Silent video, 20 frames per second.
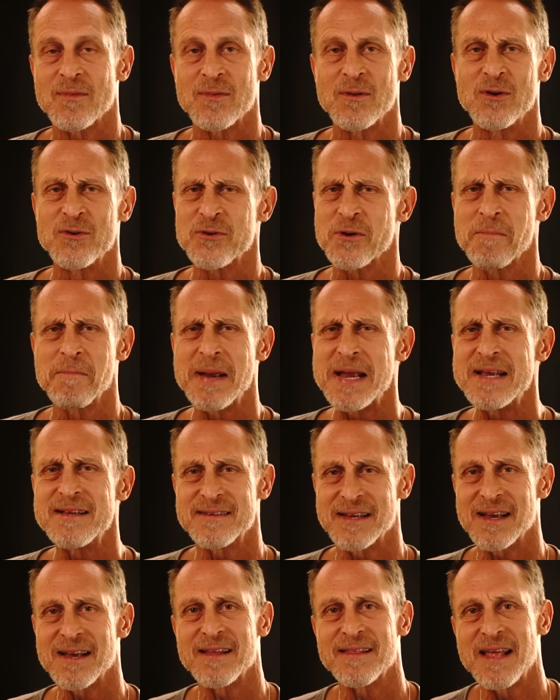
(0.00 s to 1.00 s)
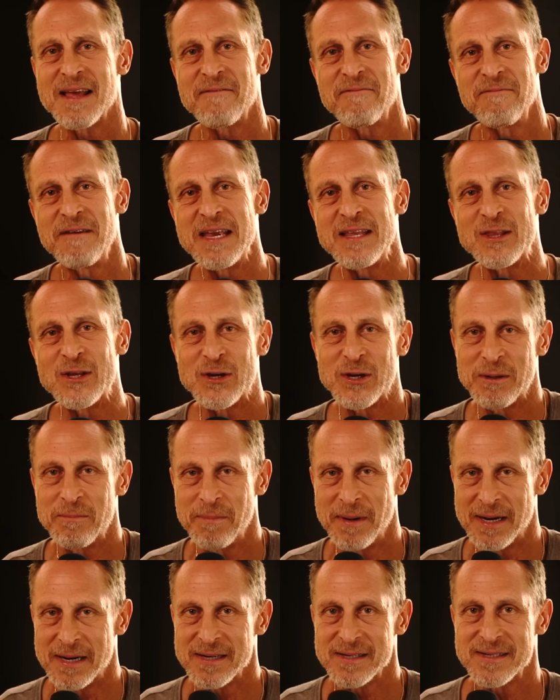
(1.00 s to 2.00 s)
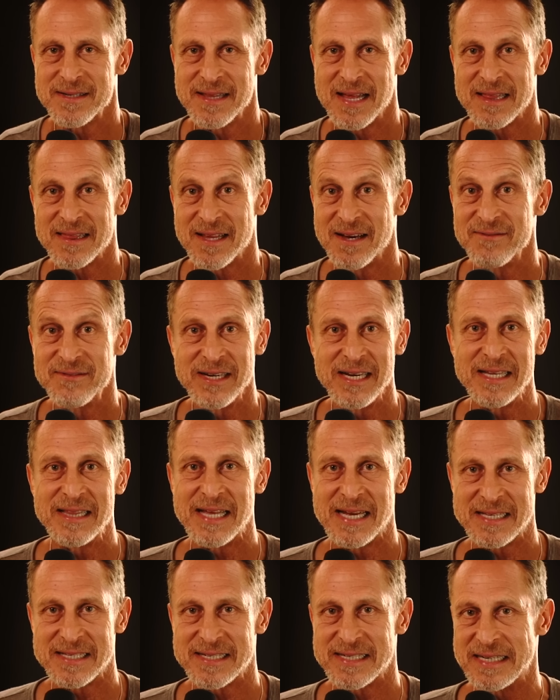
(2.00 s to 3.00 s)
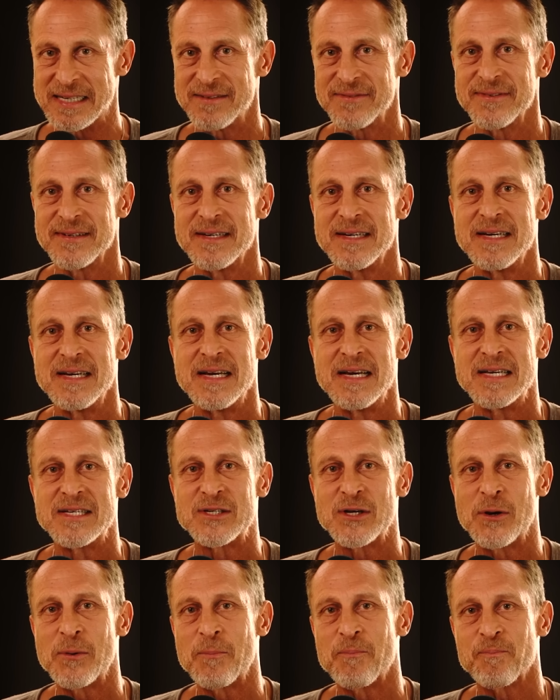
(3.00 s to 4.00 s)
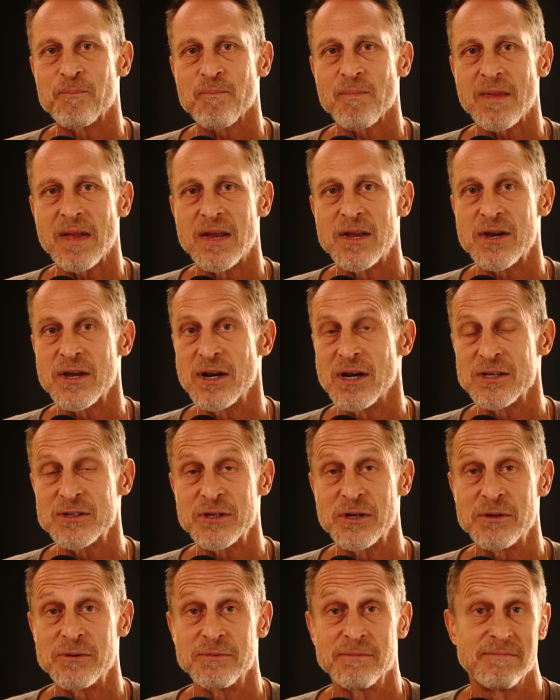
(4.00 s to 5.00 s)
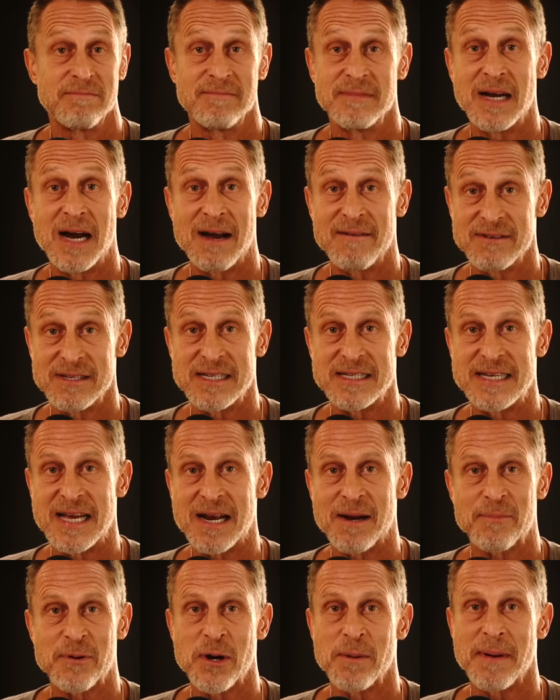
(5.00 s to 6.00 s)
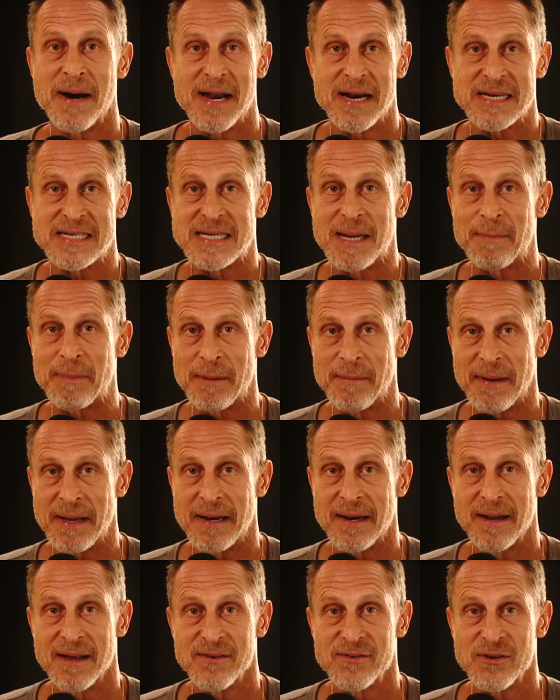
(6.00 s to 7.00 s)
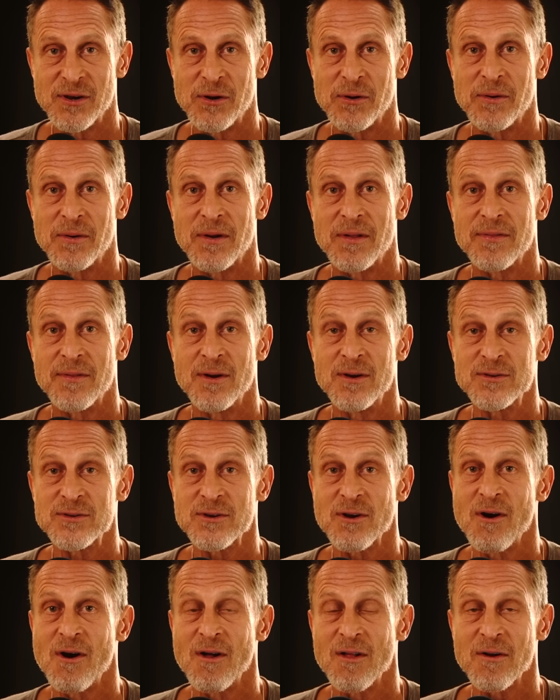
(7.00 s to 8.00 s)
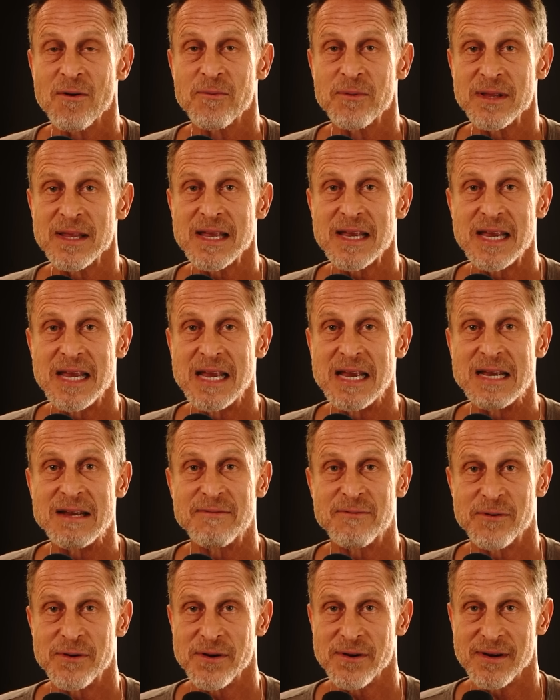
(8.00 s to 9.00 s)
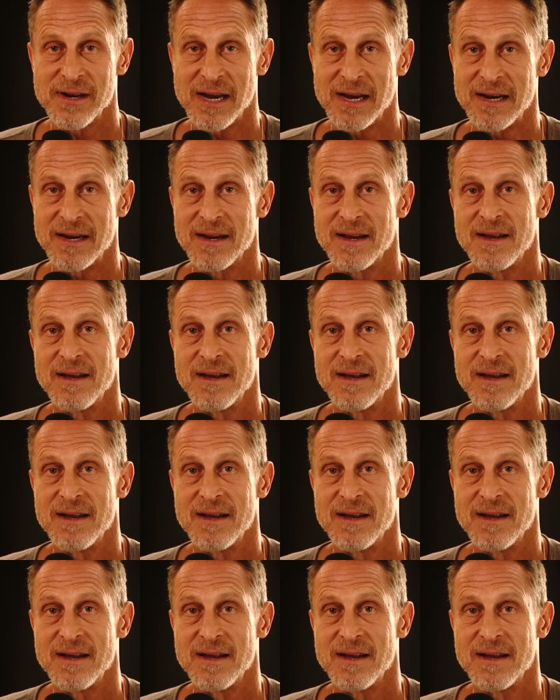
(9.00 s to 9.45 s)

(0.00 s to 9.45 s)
Those are amazing and they feed the good bugs and they love to eat that stuff. So you can also, you know, obviously take a probiotic supplement. So those all are really key for your gut.